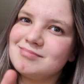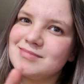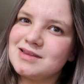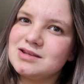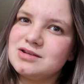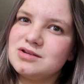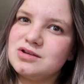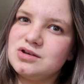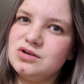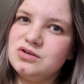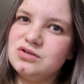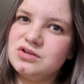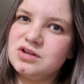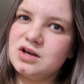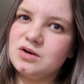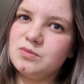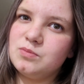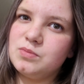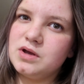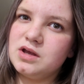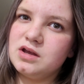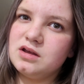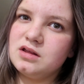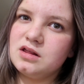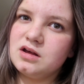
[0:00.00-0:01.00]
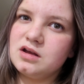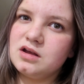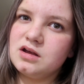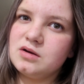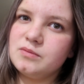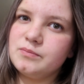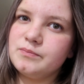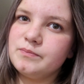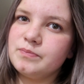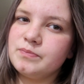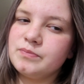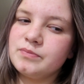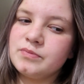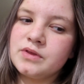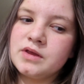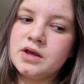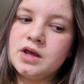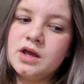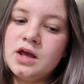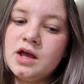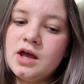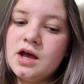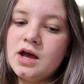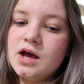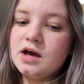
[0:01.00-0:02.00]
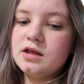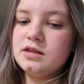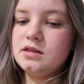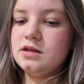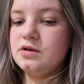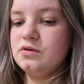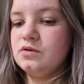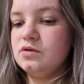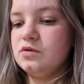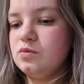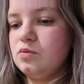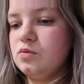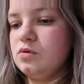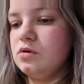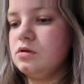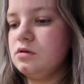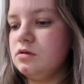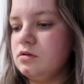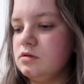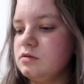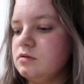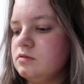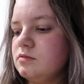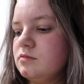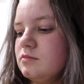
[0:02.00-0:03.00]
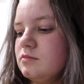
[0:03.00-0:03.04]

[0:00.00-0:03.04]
Excuse how pale I am. And there is one